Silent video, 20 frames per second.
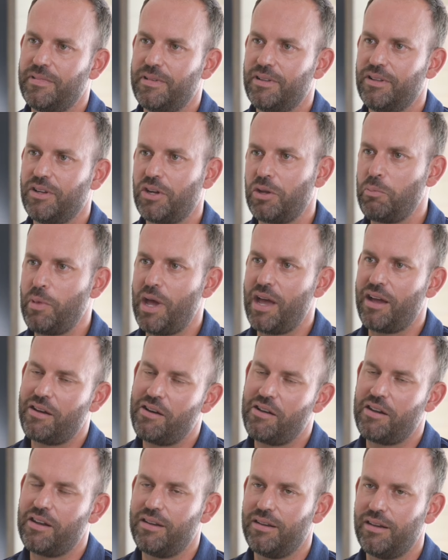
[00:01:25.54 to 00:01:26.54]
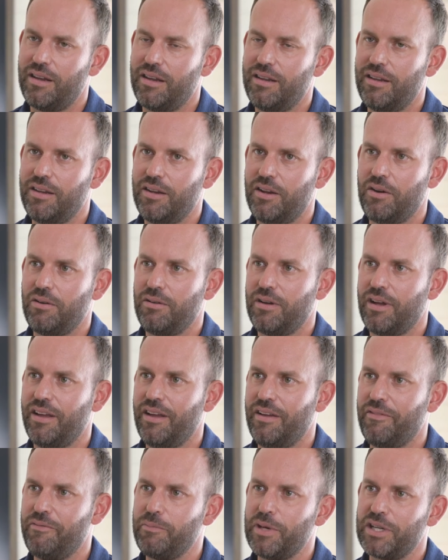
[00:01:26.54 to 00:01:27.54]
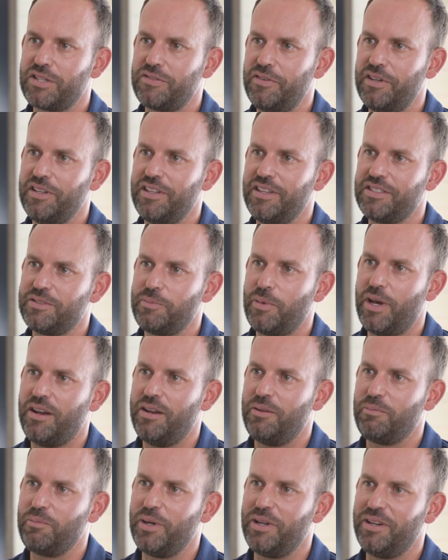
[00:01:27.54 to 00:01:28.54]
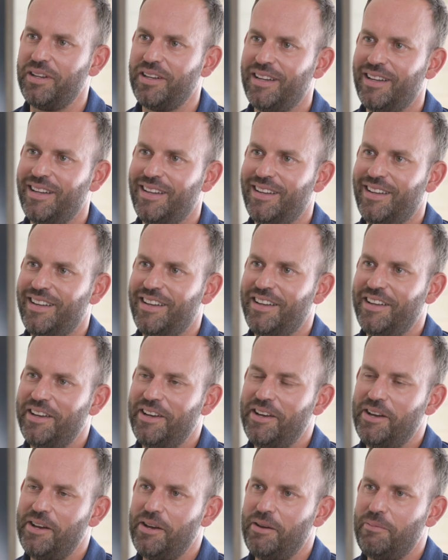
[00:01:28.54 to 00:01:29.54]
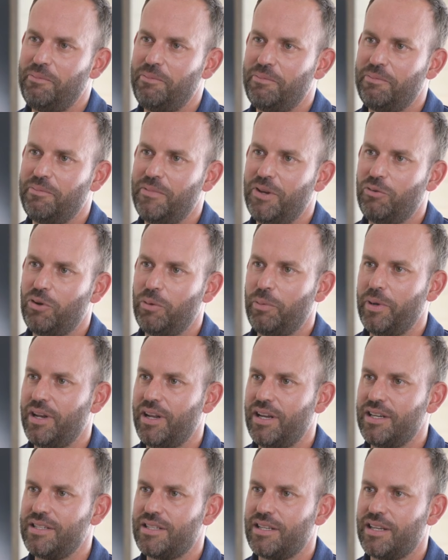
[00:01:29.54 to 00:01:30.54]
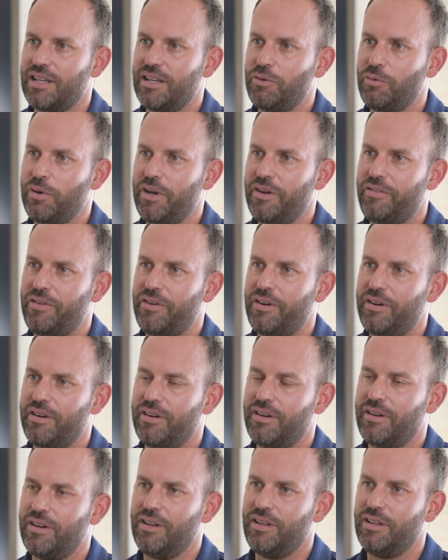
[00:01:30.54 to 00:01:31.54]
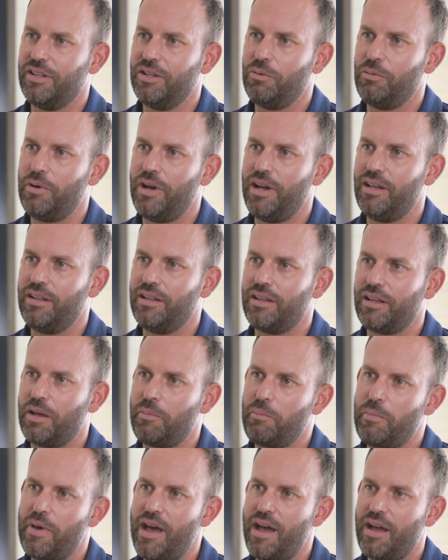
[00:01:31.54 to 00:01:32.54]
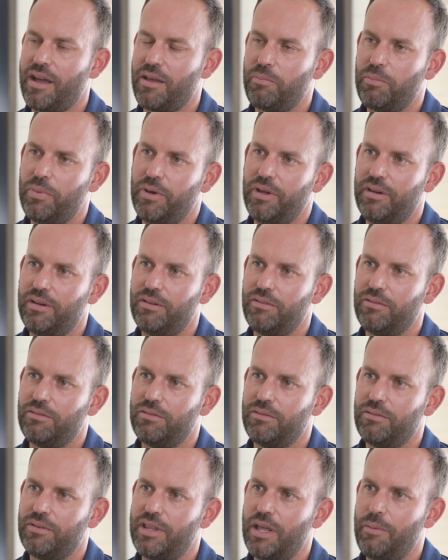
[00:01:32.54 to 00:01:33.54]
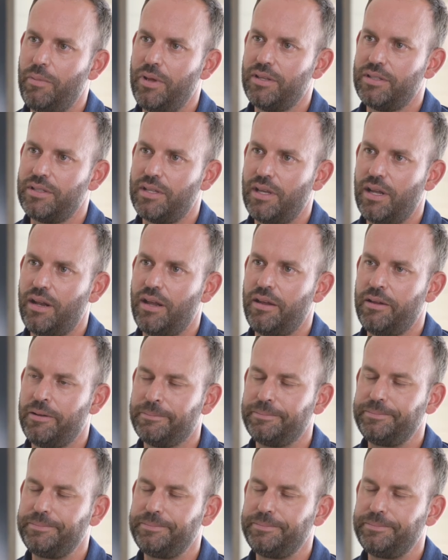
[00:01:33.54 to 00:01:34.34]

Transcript: looking back on it, I have mixed feelings about it, but it would have been nice to get away for a little while and come back. But with that being said, I